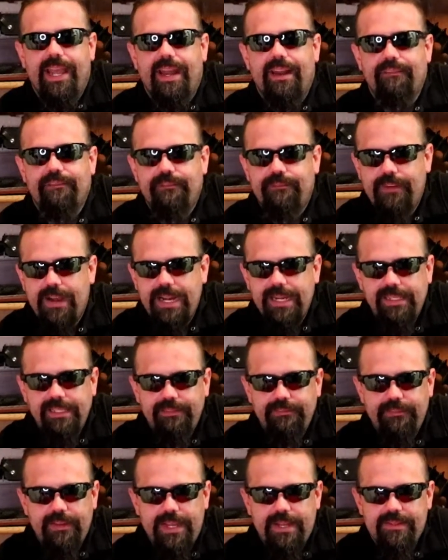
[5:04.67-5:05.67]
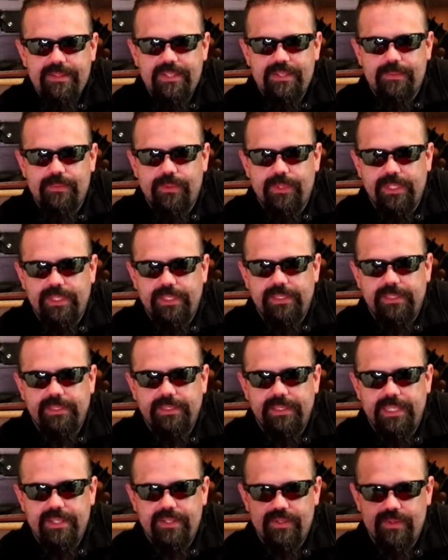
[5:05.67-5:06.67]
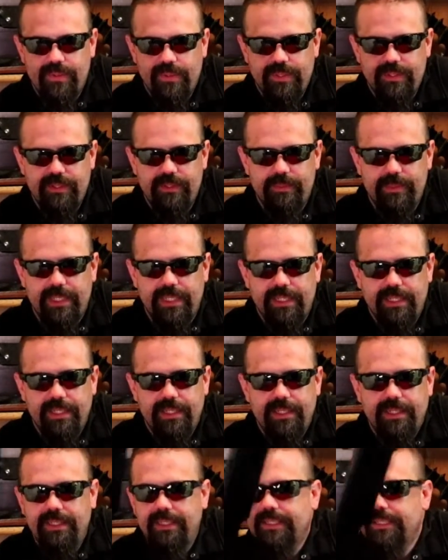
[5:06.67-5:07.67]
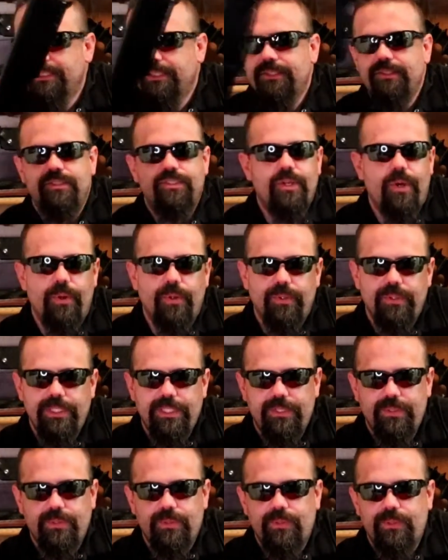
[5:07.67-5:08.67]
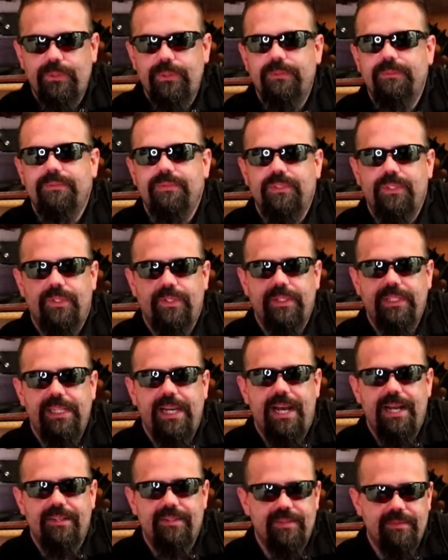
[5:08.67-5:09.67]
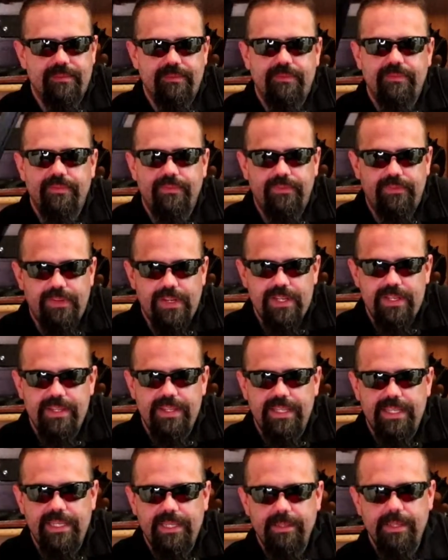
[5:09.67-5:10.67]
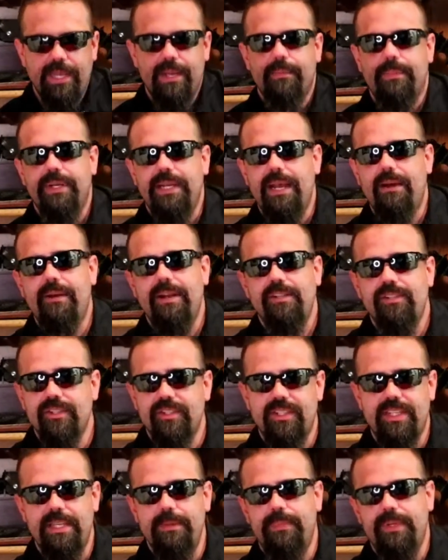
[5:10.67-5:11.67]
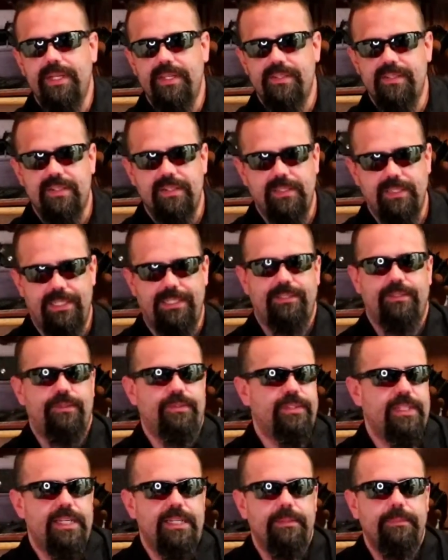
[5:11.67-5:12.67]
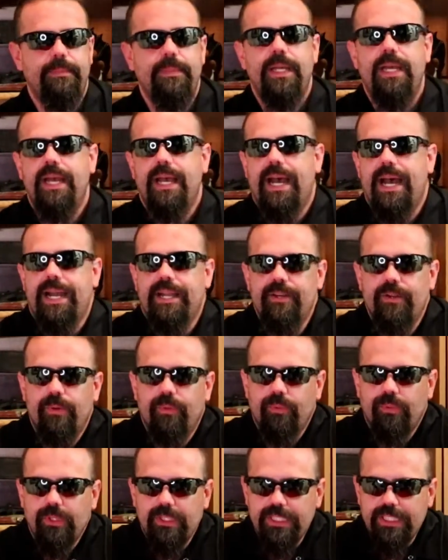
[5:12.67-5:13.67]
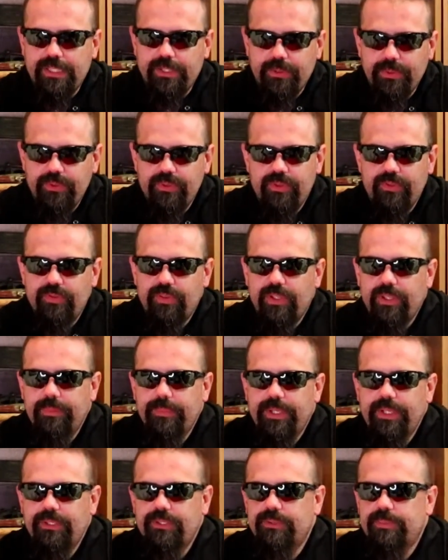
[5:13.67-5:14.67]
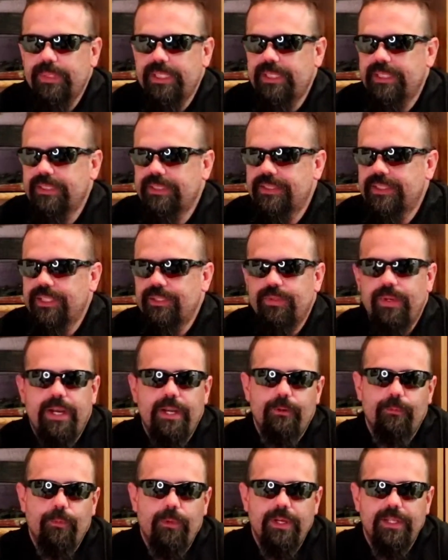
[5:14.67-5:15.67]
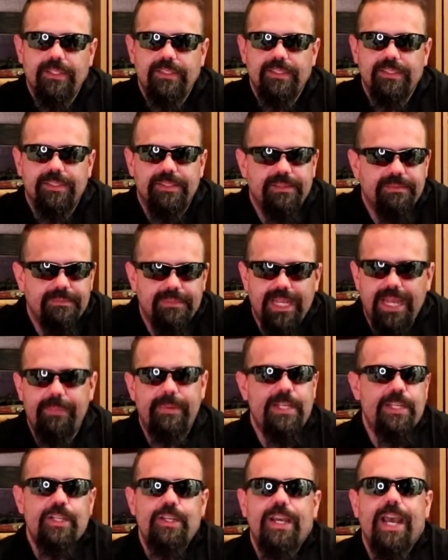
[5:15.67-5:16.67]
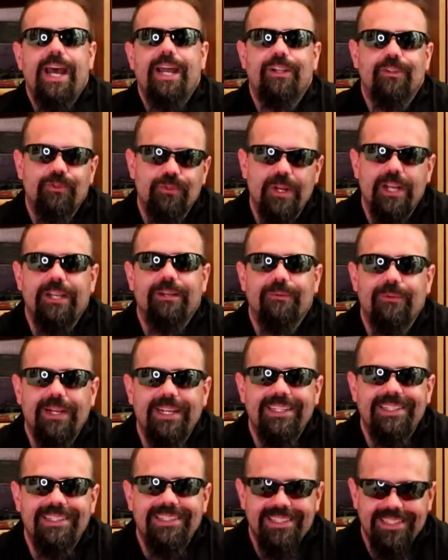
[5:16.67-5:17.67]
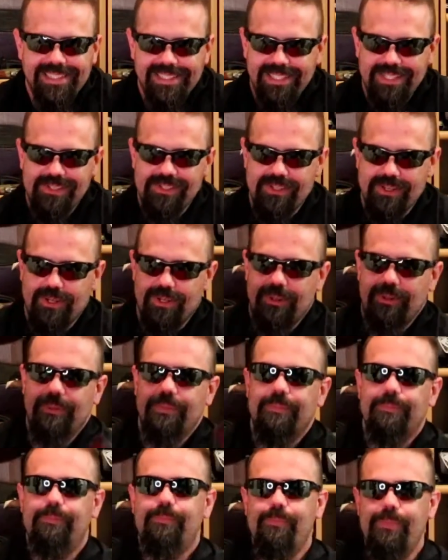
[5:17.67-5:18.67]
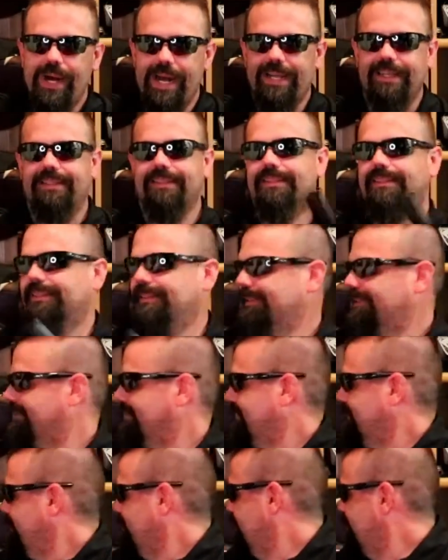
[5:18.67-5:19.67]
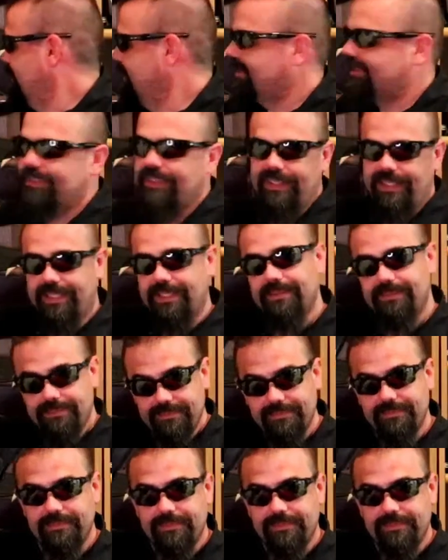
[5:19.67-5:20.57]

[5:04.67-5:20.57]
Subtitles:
and I finally found someone that sold it to me. Totally cool, totally awesome, fun thing, but now I just keep it as a collector's item. I don't really use it very much because I tried it once. I mean, you gotta try it, right? So, but this thing,